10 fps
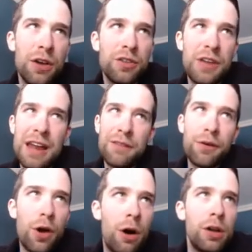standing for
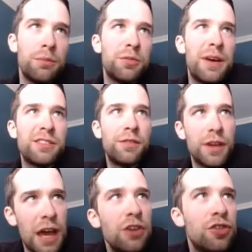column
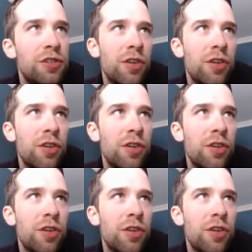specifications,